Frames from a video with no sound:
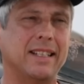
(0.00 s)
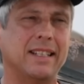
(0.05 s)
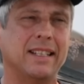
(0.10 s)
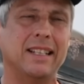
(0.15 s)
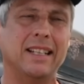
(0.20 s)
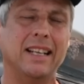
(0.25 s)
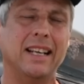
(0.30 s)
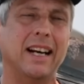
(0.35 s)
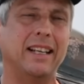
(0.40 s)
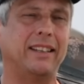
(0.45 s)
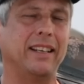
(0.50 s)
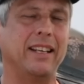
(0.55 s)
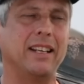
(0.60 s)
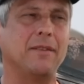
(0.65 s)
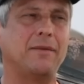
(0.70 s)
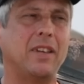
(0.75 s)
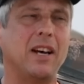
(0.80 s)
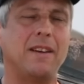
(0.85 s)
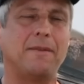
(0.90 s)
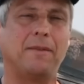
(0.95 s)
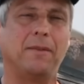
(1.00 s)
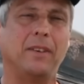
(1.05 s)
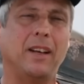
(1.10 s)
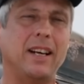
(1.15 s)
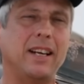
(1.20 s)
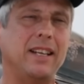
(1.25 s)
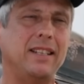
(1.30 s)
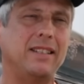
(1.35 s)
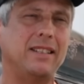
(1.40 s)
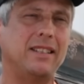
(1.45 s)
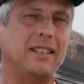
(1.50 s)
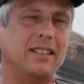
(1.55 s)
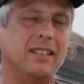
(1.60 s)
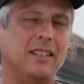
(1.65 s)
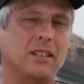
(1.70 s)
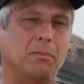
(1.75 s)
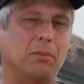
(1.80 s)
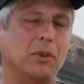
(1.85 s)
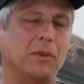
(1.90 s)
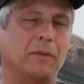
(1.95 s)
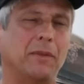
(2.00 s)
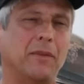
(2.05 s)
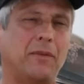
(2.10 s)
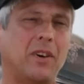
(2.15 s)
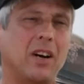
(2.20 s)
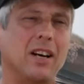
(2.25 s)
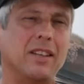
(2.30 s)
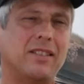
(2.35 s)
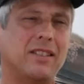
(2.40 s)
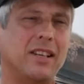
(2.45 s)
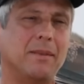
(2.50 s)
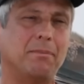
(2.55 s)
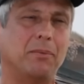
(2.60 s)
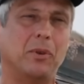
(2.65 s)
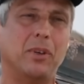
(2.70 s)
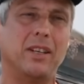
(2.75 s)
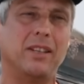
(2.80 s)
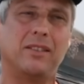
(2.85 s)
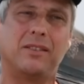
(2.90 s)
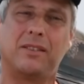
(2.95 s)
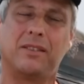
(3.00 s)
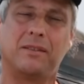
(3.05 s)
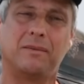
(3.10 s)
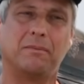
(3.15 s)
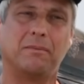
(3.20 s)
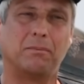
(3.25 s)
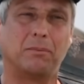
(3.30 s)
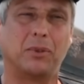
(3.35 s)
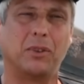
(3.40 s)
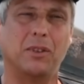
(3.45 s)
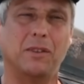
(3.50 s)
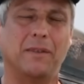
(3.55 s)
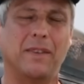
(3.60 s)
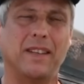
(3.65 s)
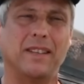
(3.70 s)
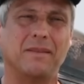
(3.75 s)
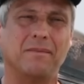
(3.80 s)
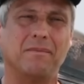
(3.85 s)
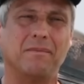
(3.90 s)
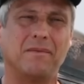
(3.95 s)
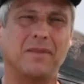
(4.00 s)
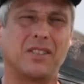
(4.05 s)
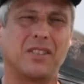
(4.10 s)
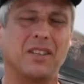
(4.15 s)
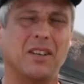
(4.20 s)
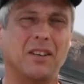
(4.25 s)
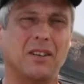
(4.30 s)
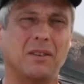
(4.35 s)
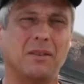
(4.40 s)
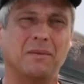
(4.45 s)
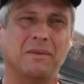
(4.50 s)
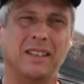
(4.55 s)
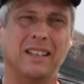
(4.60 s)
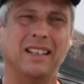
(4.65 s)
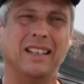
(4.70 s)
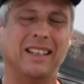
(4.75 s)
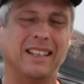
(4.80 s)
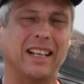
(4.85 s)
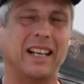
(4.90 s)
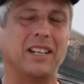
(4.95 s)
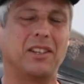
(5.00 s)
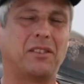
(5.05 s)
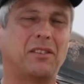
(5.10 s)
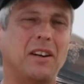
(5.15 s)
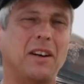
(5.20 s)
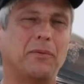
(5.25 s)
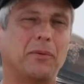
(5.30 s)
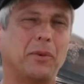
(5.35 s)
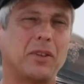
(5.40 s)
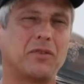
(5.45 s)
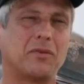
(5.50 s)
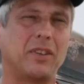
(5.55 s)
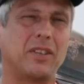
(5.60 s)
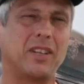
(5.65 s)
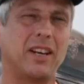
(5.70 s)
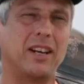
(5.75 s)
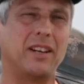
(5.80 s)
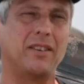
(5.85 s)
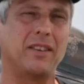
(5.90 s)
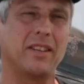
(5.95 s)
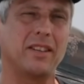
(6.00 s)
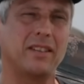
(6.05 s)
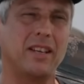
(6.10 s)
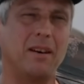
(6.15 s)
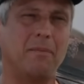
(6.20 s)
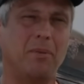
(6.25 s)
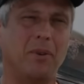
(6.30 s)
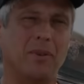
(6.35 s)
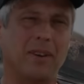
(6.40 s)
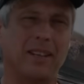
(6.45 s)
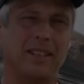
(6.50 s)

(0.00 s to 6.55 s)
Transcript: uh, at the end of that flight, the proof of concept was proven, so that aircraft was retired at that